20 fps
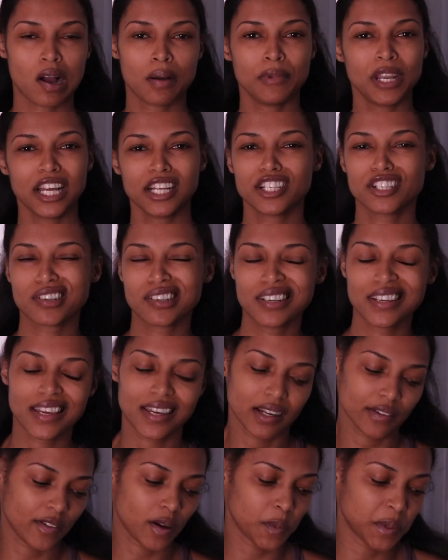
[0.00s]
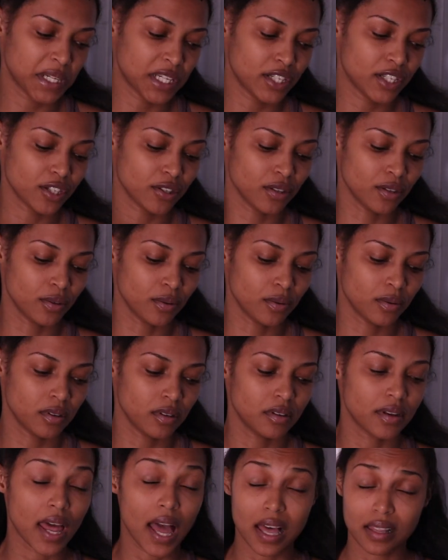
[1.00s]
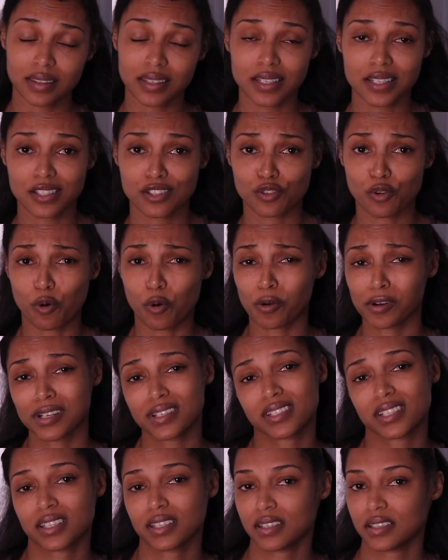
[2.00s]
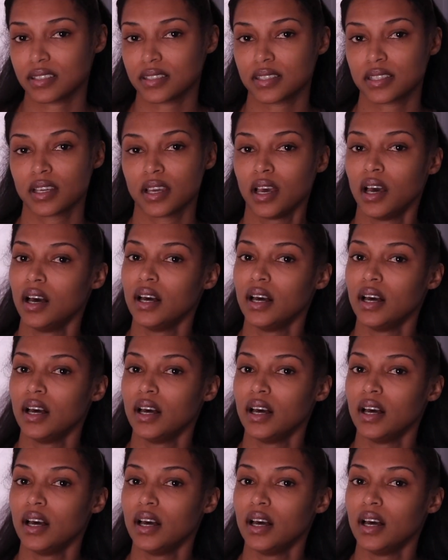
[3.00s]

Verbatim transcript: I'm not sure yet if I wanna do knotless or just